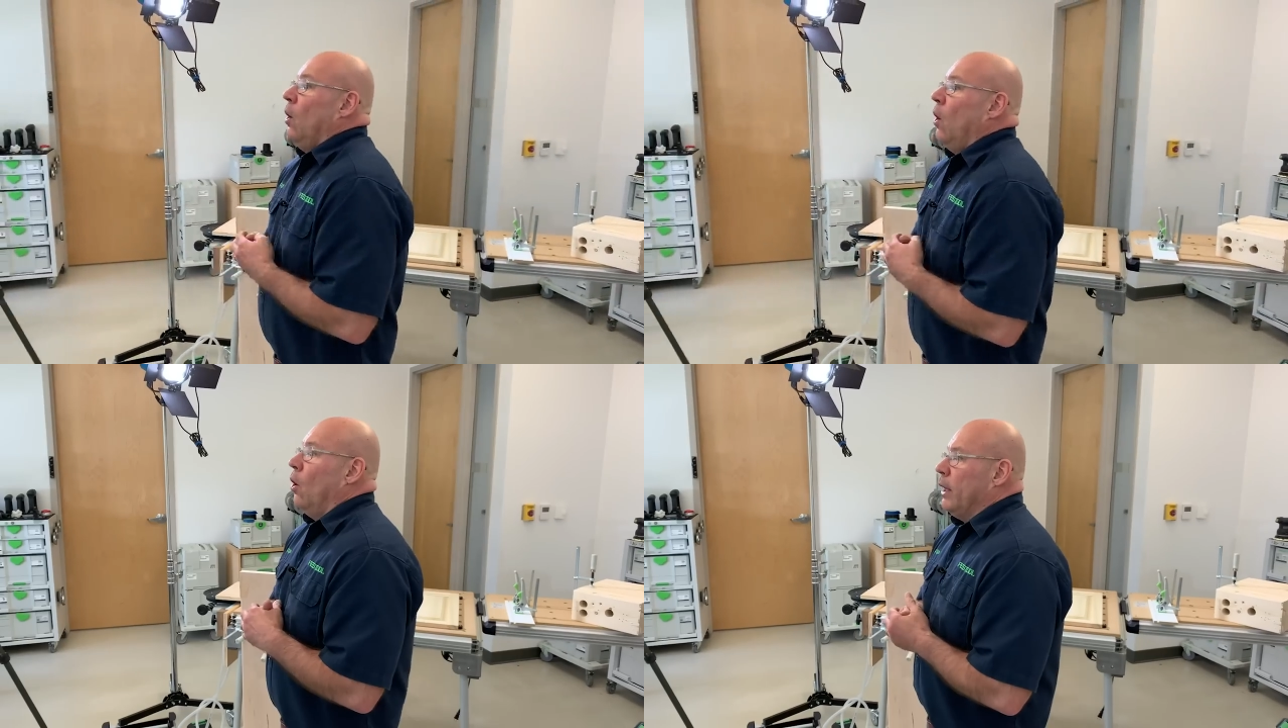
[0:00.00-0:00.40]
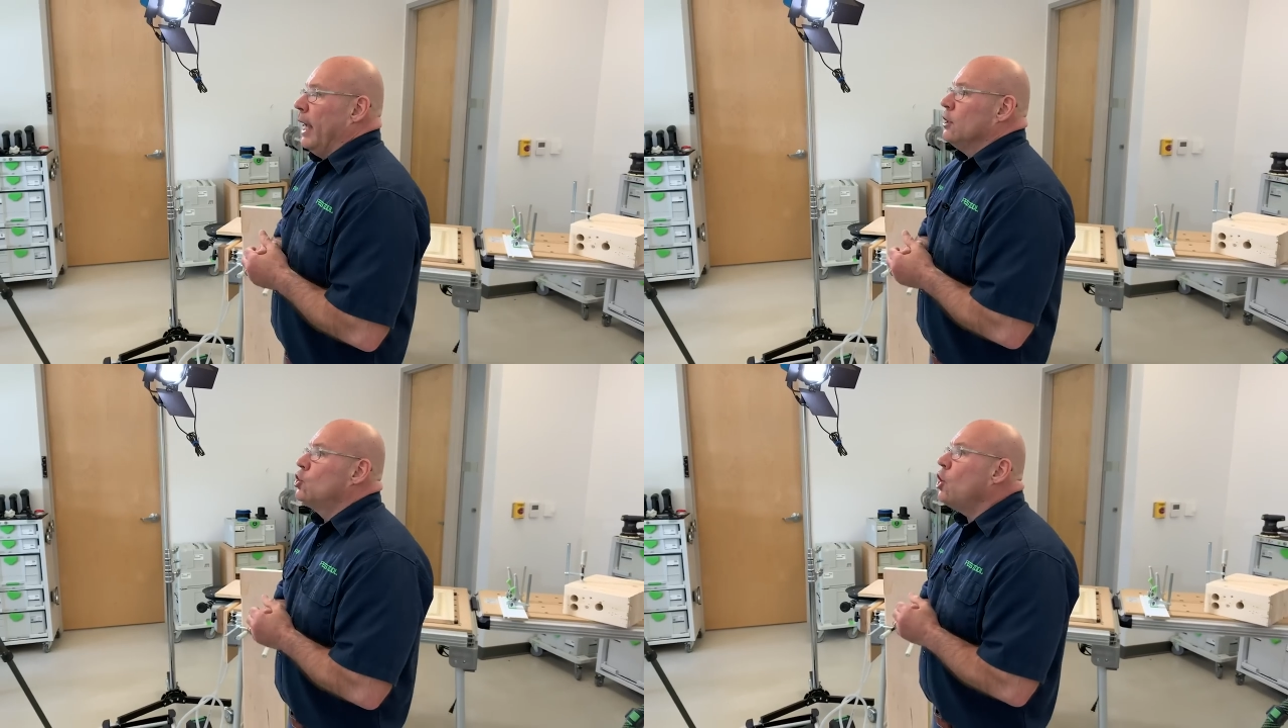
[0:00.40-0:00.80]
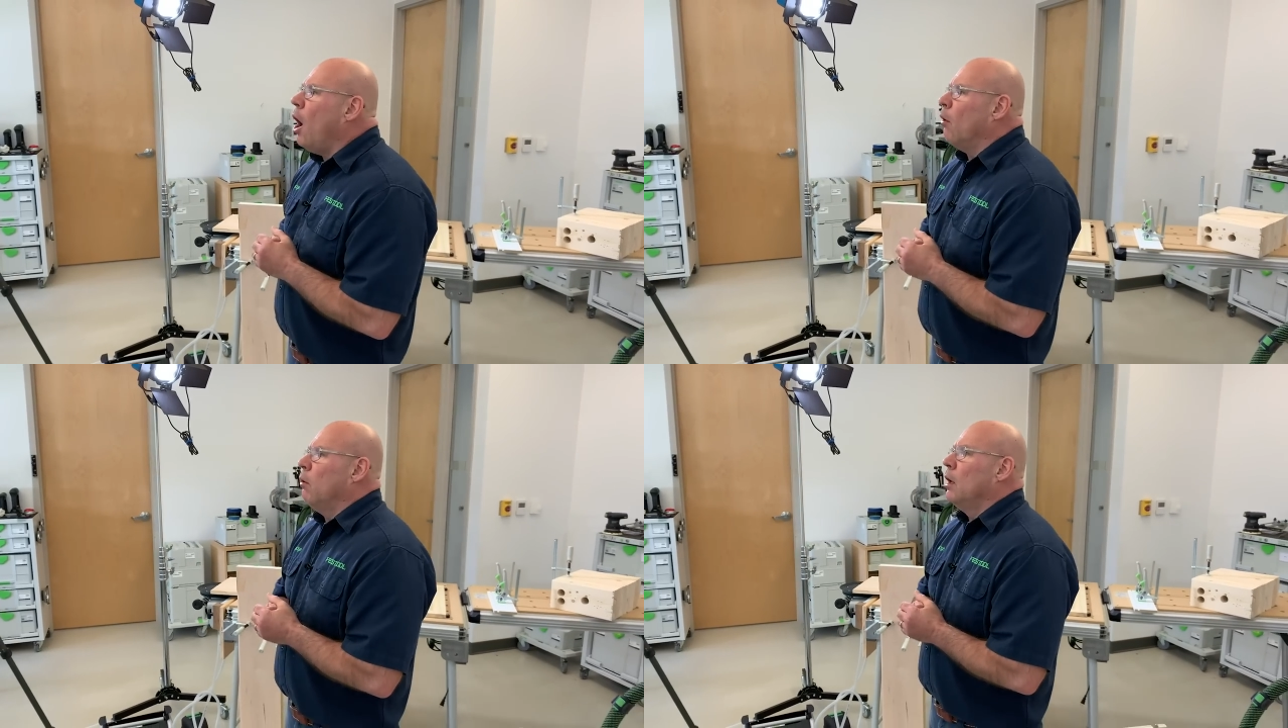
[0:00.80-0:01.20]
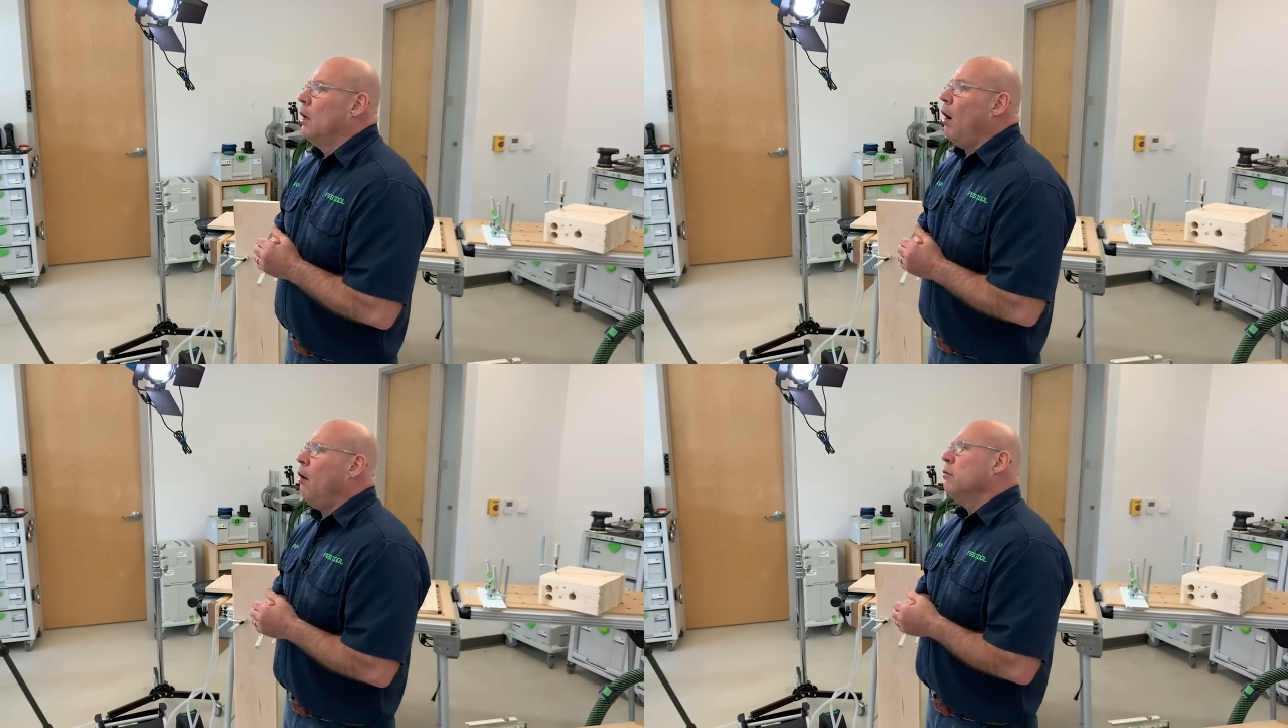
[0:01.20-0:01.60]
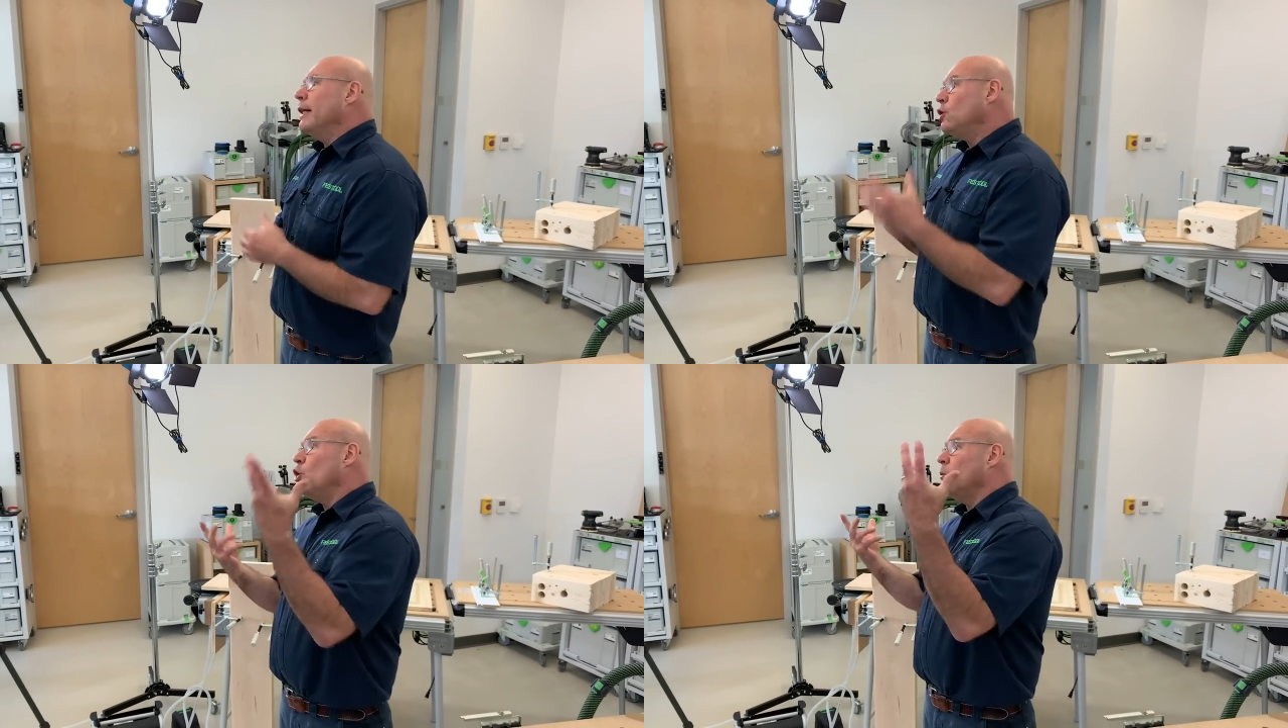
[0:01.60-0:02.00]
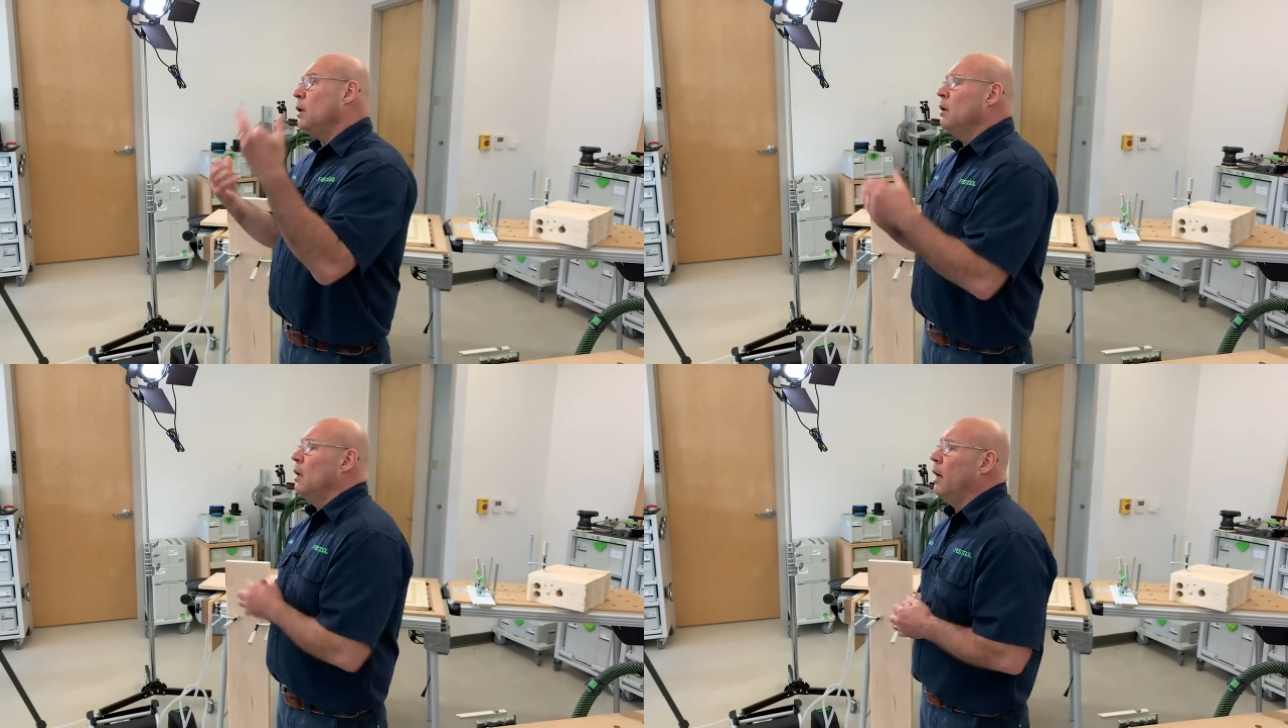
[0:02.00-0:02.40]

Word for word: Okay, so, oh, that's a good one.